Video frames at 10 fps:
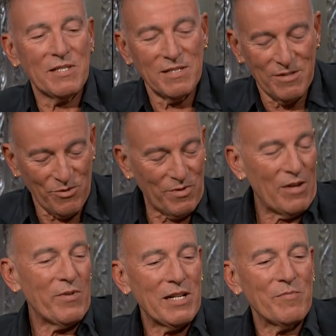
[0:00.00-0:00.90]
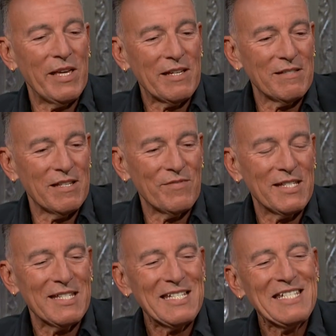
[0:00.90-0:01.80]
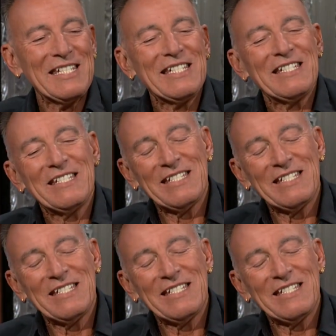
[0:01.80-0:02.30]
is it's a great way to make a living. Mm-hmm.